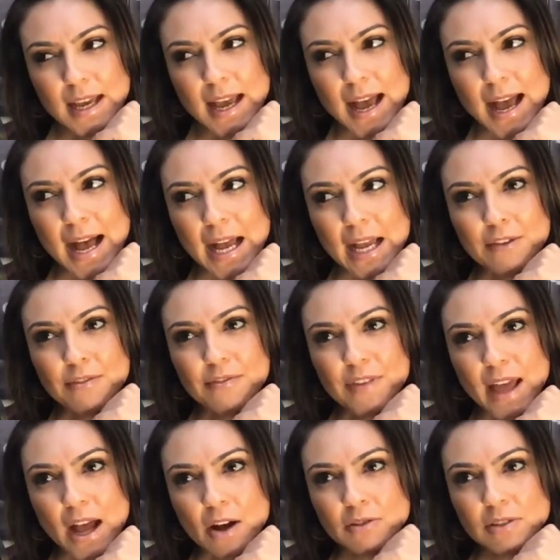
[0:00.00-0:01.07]
I
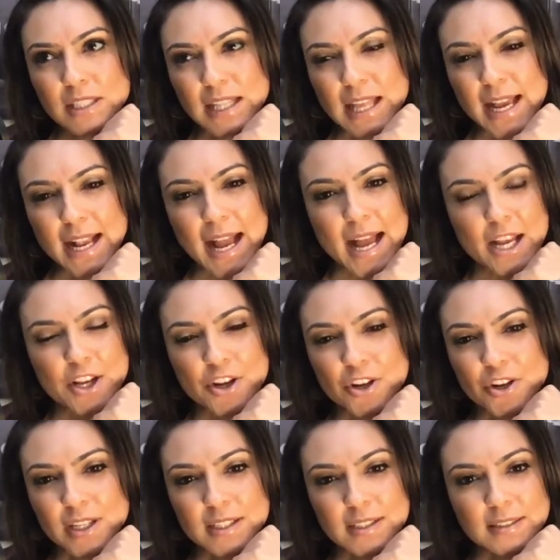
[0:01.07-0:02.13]
felt like I
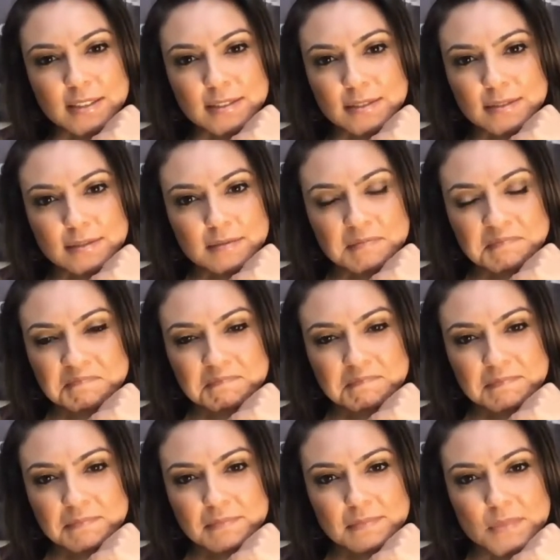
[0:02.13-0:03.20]
couldn't
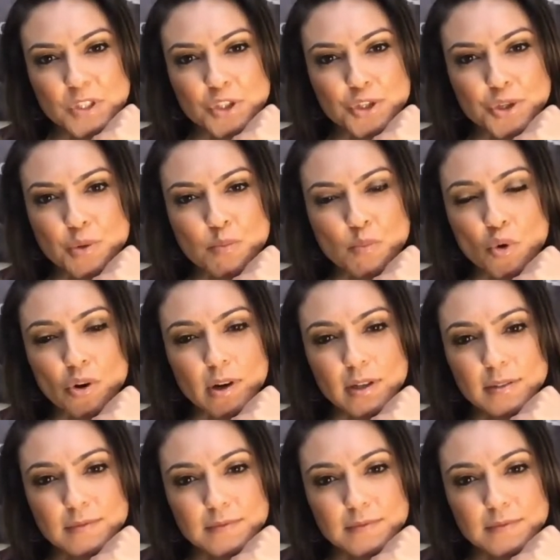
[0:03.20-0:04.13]
do more.